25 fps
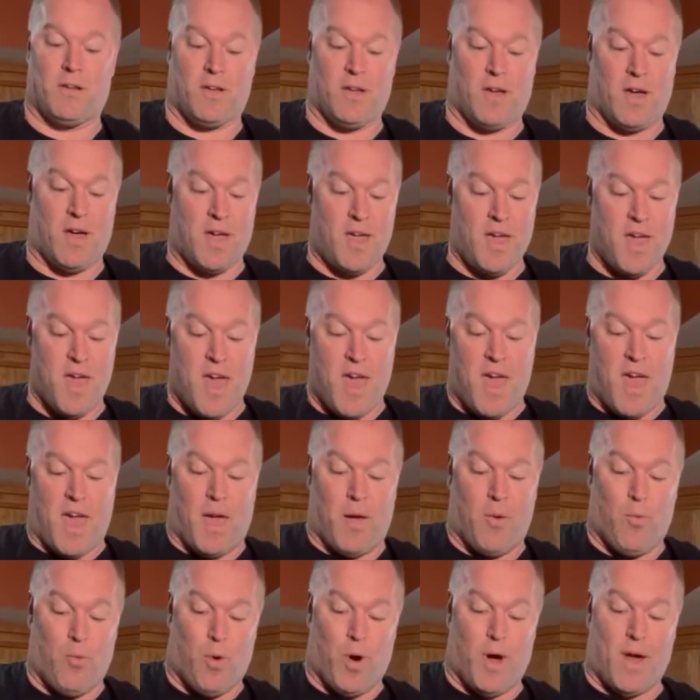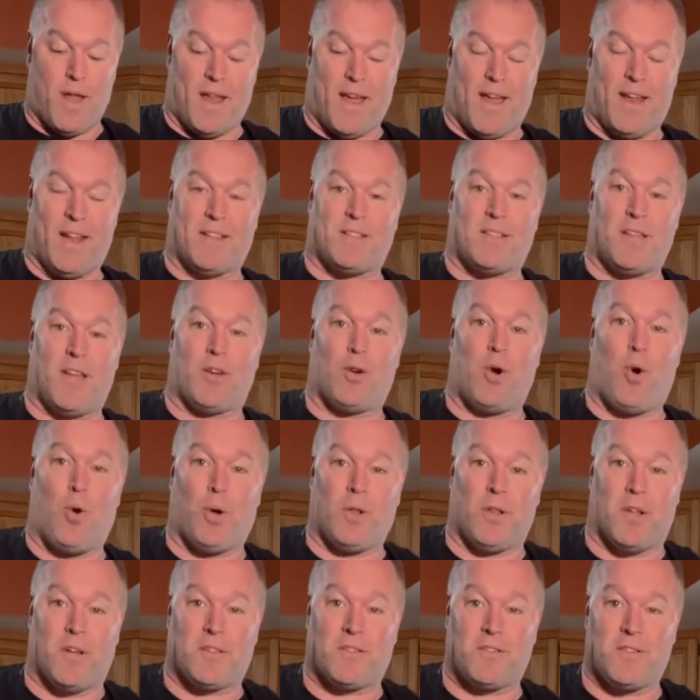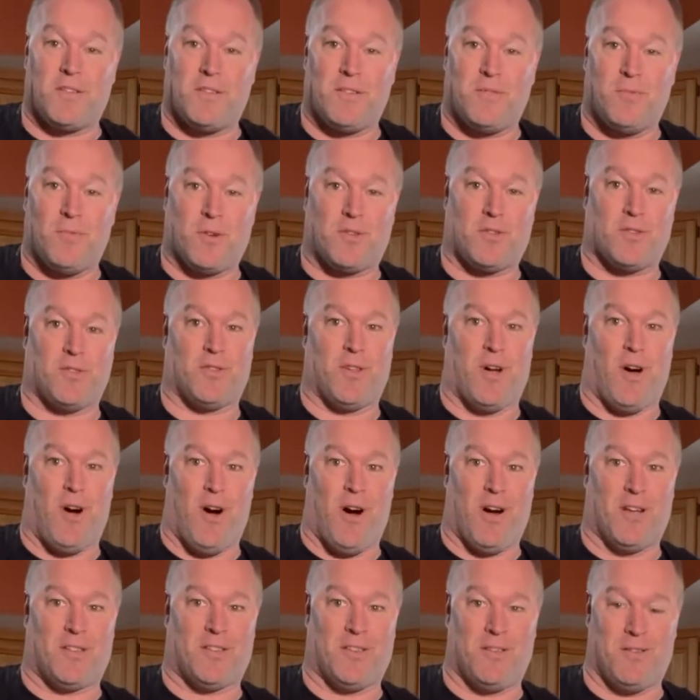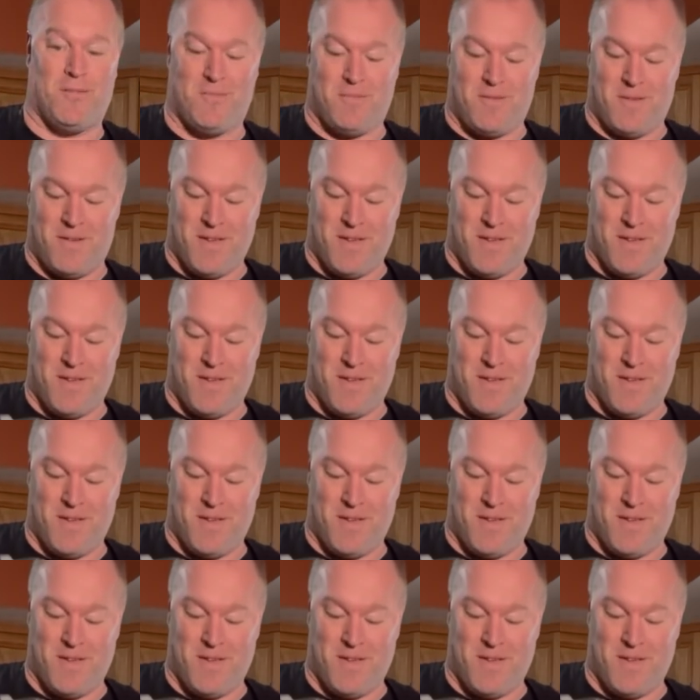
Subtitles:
Okay, and it's cordless, which is awesome.